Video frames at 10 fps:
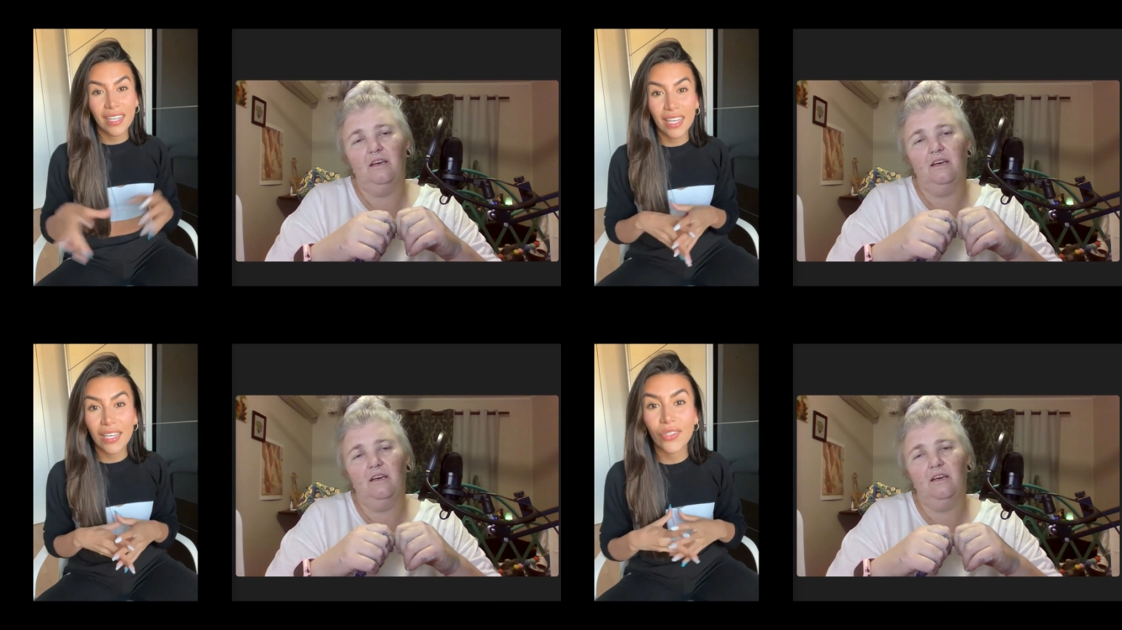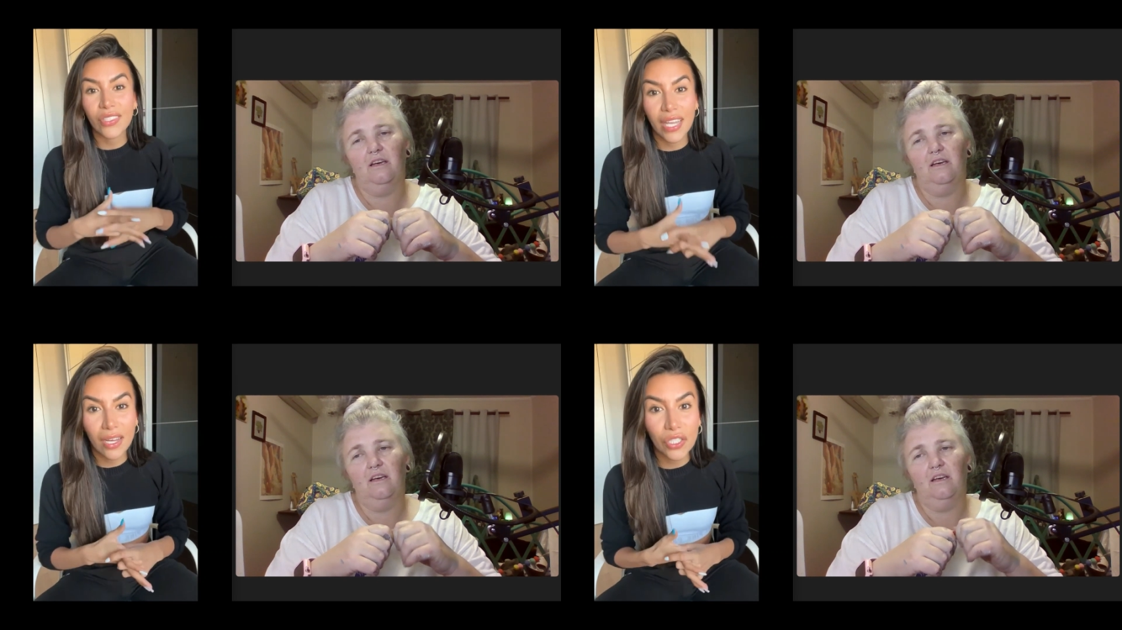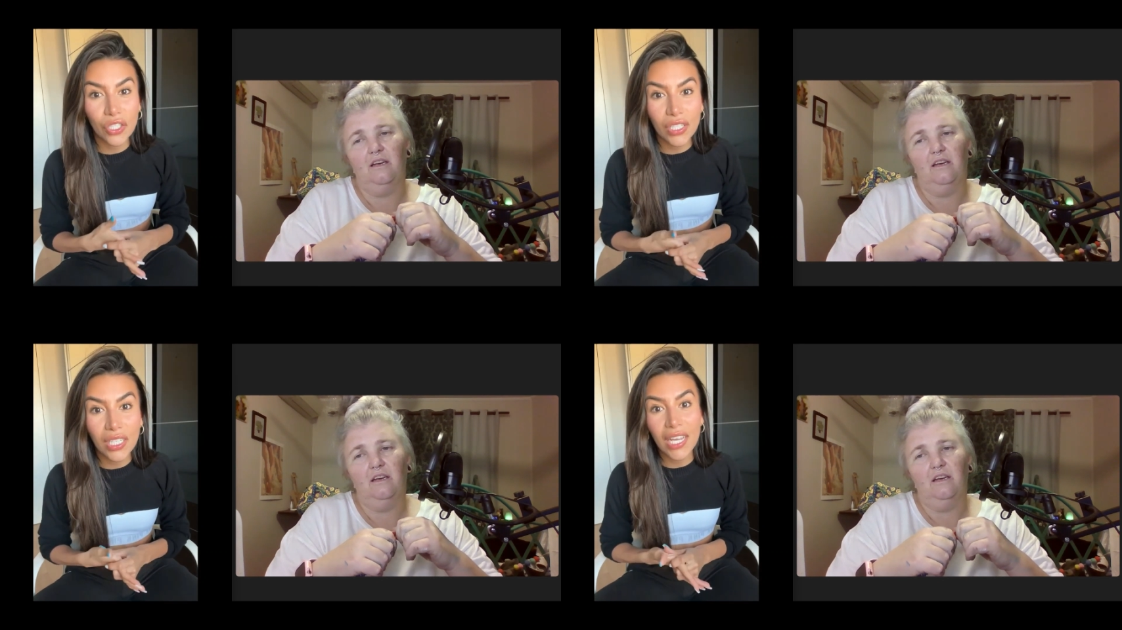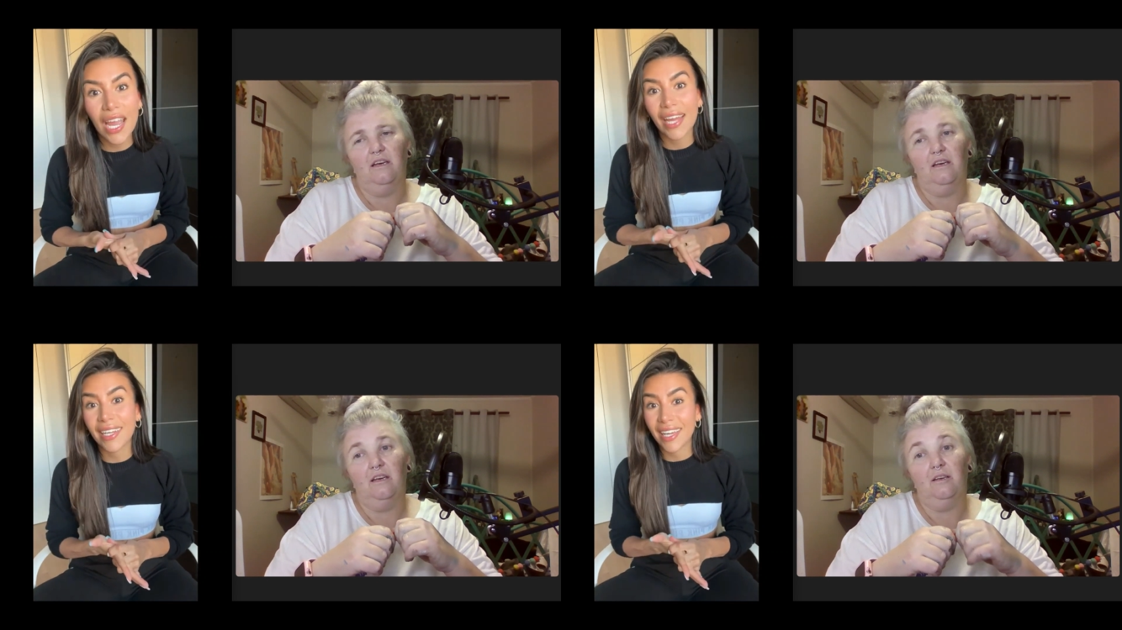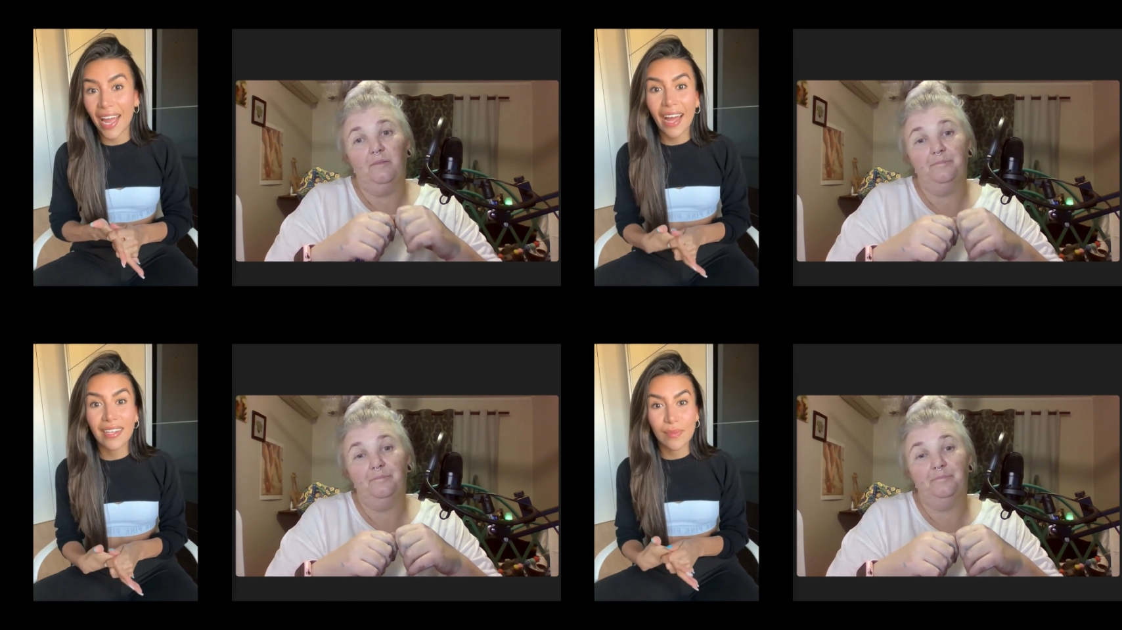Speaker 1: to heal naturally
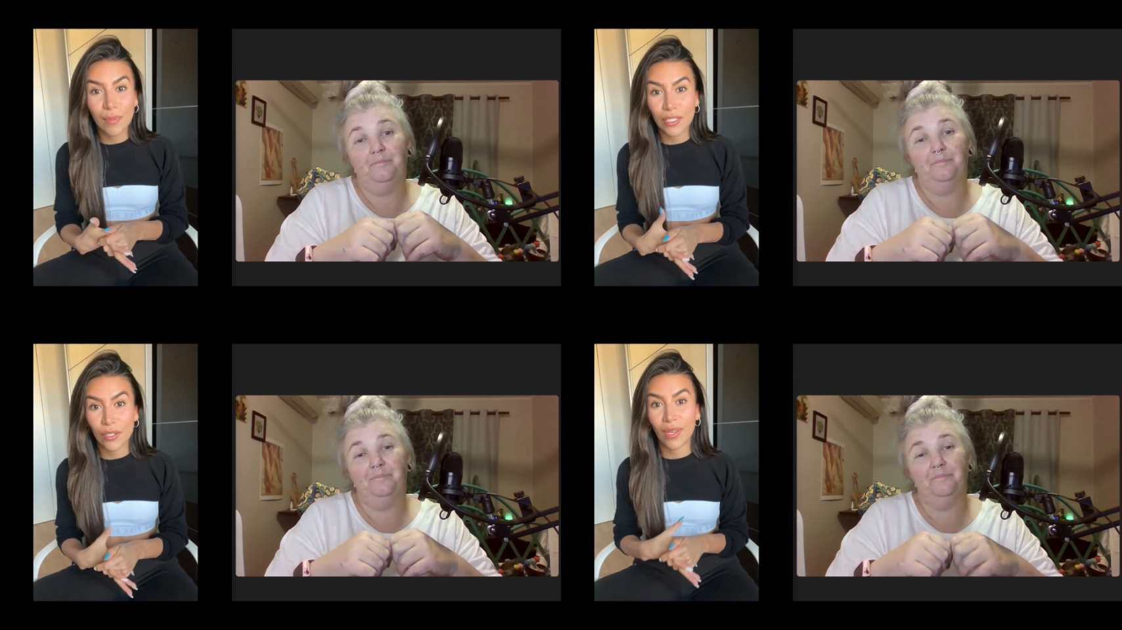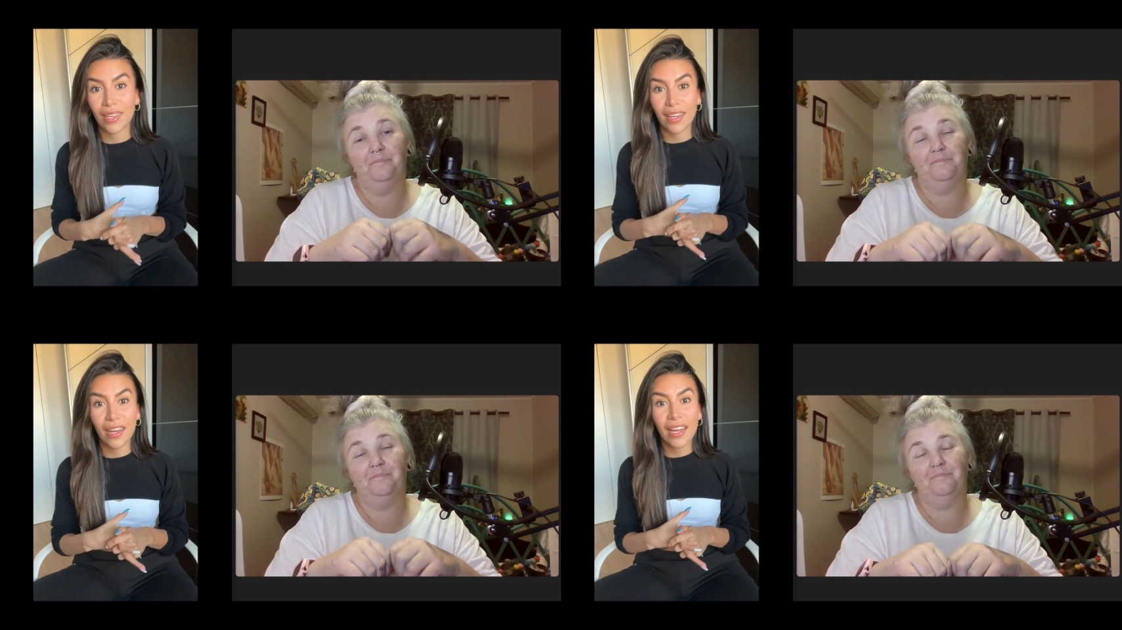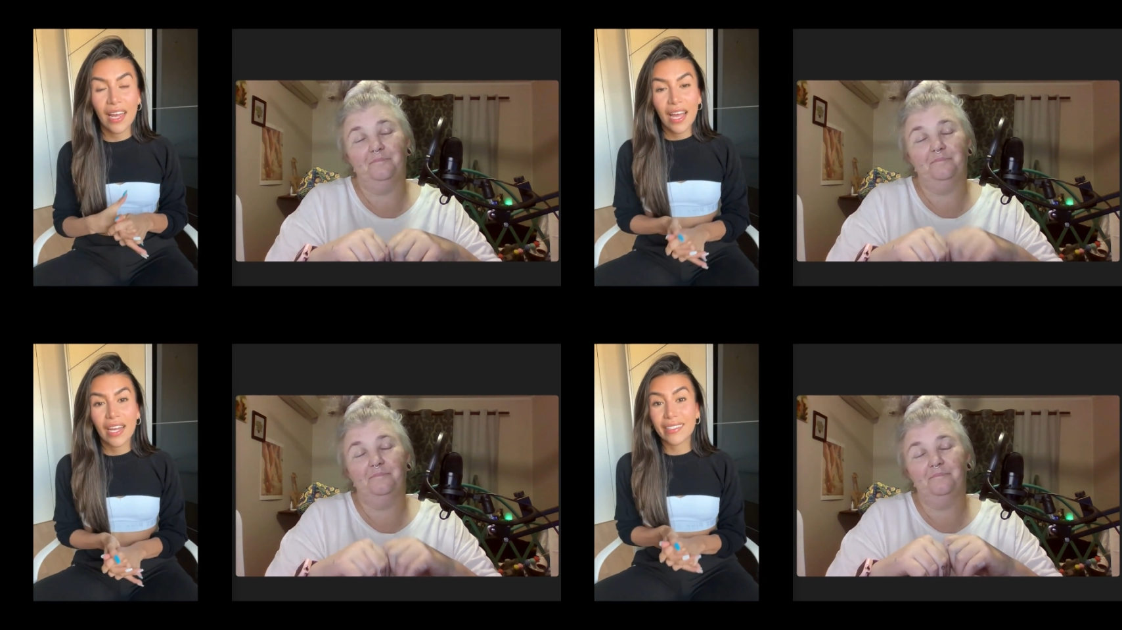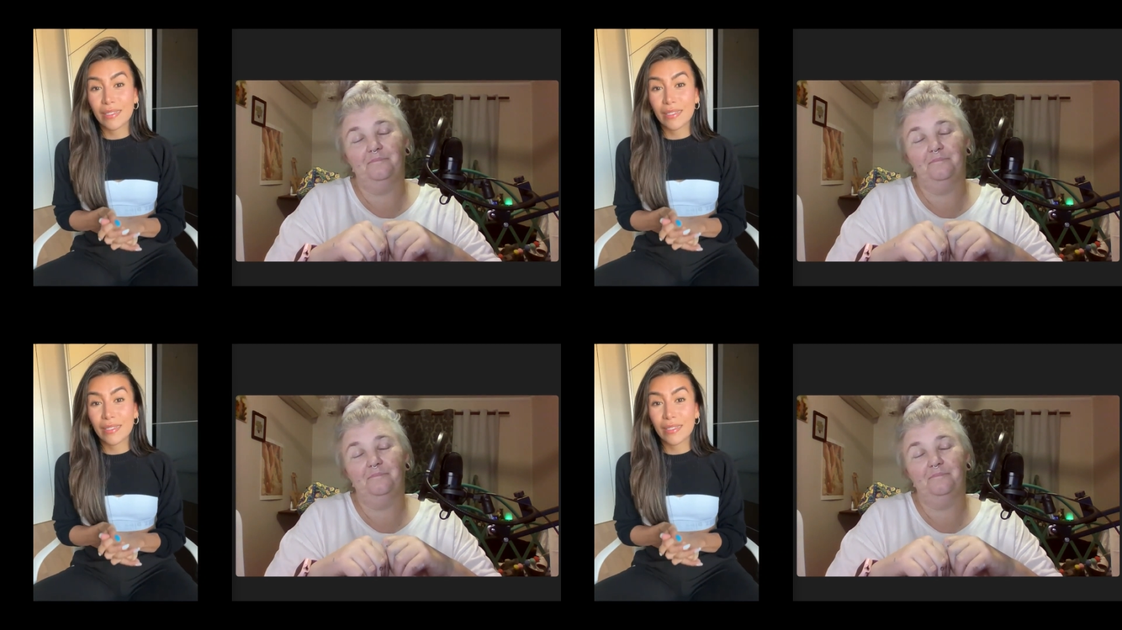and it has been doing that